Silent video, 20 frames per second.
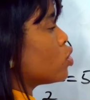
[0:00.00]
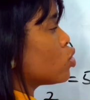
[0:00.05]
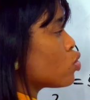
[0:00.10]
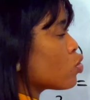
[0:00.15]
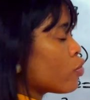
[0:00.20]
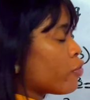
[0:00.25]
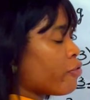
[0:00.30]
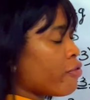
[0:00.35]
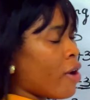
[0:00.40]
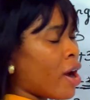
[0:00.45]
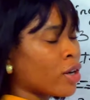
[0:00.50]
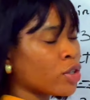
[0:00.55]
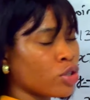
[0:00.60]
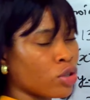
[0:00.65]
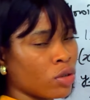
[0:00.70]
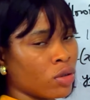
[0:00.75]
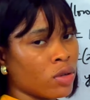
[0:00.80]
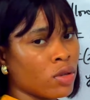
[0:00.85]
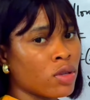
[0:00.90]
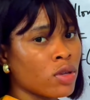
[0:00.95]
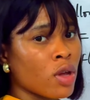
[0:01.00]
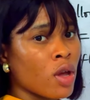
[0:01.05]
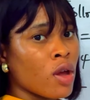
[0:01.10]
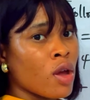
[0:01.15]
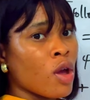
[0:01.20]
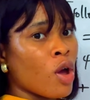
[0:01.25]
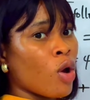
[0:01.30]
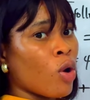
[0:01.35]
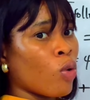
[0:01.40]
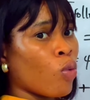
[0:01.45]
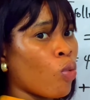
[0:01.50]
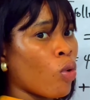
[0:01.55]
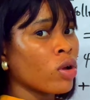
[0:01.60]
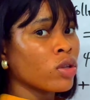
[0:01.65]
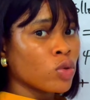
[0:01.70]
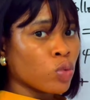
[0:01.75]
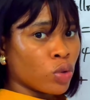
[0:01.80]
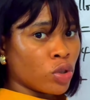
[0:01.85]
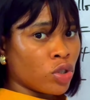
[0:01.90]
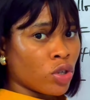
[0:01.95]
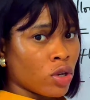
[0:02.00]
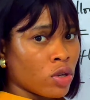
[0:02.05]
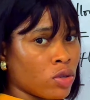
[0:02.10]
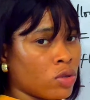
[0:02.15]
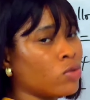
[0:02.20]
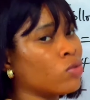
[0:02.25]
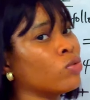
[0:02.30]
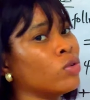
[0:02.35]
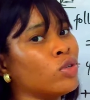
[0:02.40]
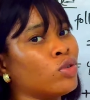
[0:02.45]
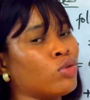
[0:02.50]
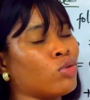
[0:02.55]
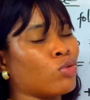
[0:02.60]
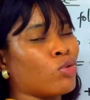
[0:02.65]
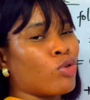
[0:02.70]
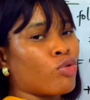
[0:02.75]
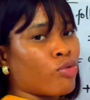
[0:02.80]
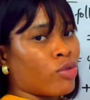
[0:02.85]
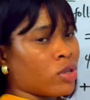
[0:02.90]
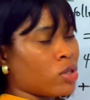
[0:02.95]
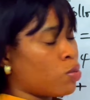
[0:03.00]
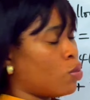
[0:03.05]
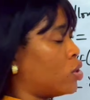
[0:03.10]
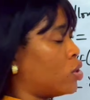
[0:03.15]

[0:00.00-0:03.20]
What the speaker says: two fractions, what we just do is to cross